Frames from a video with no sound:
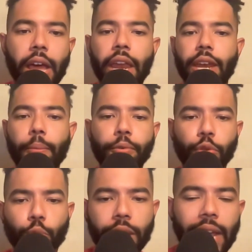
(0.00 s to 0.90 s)
Number
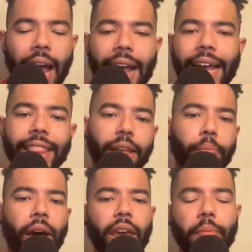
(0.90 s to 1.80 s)
three, I got the
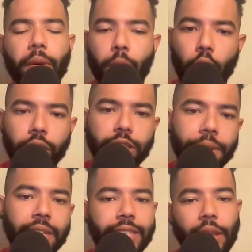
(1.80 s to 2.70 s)
Miami Marlins
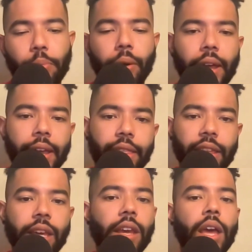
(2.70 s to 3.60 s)
because they play
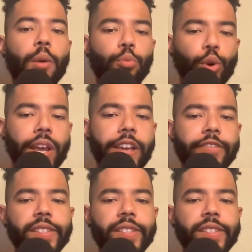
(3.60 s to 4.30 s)
the Braves,